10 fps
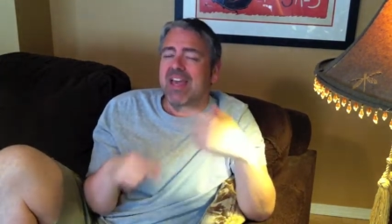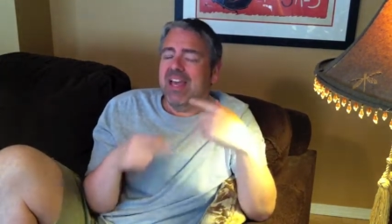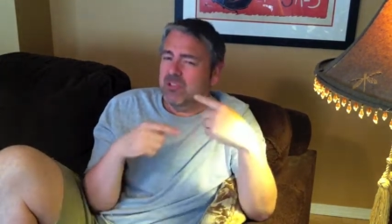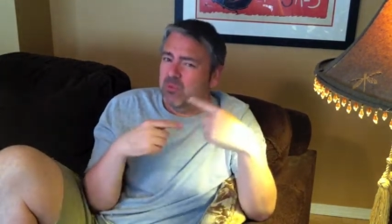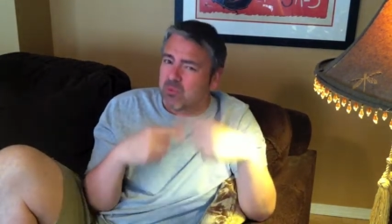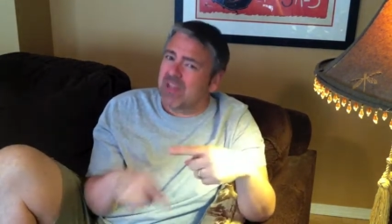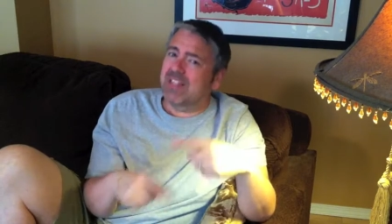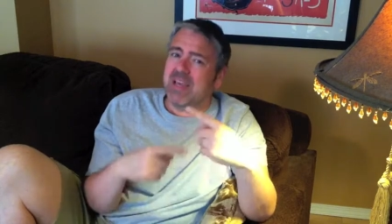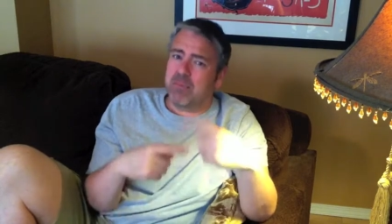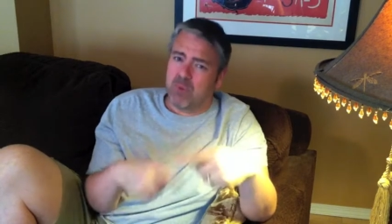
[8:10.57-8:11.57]
it's
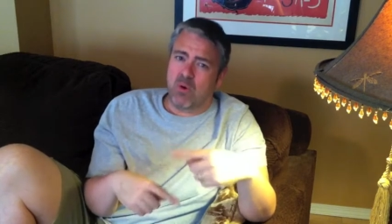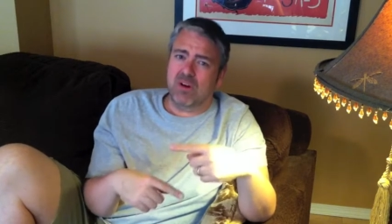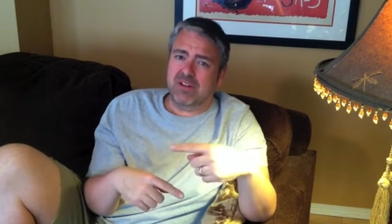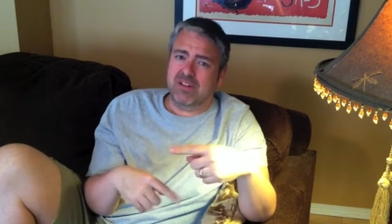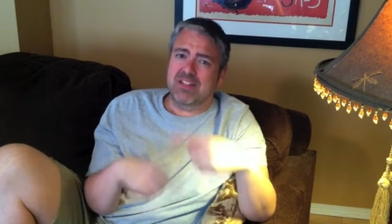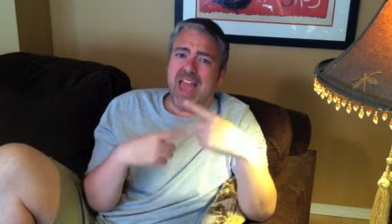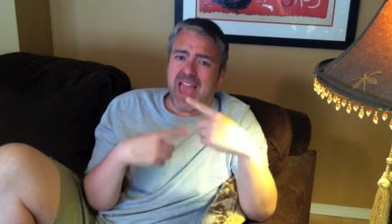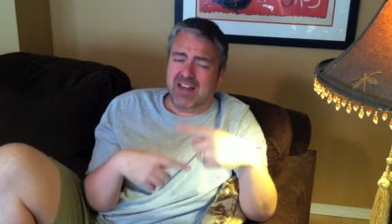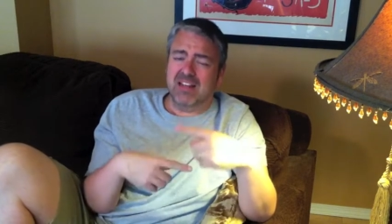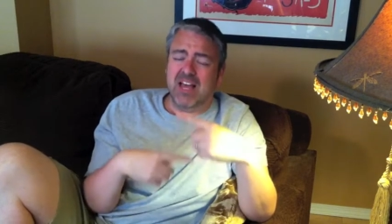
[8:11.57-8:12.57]
really important to
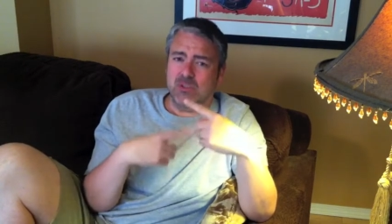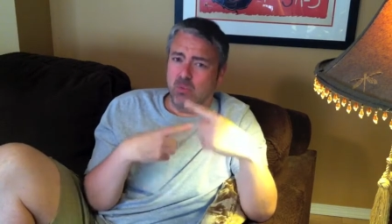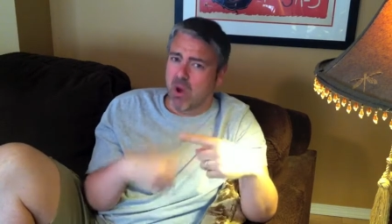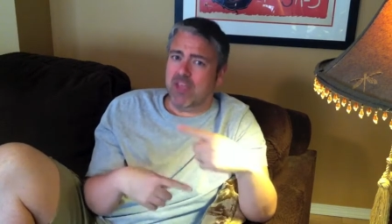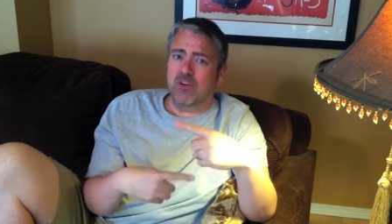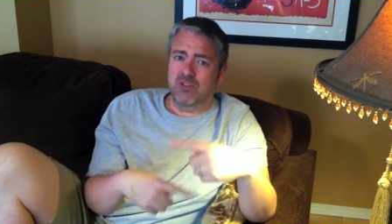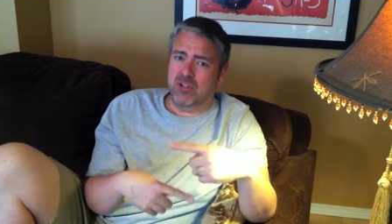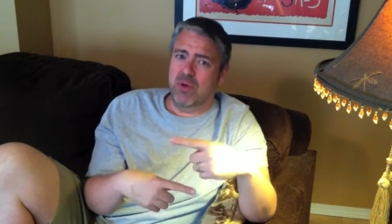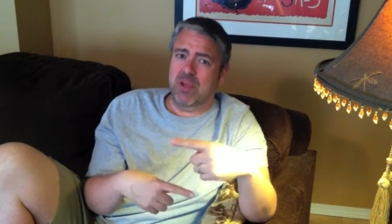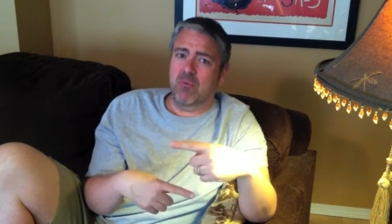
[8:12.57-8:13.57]
analyze what you're
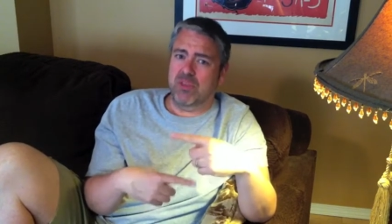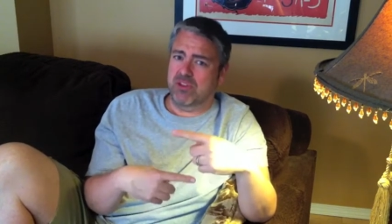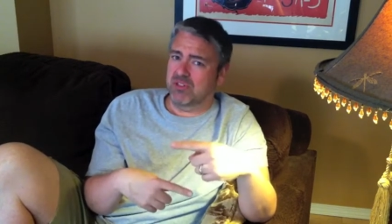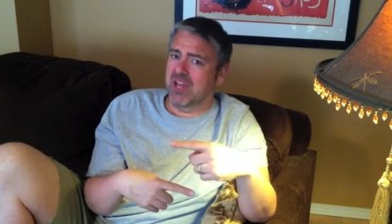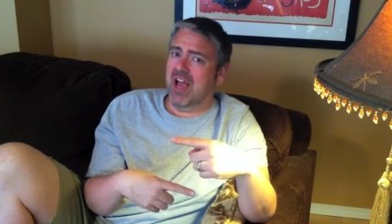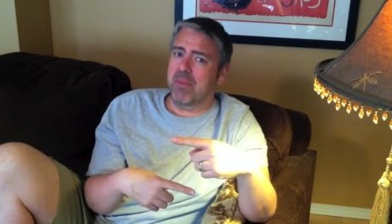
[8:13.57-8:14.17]
doing with your time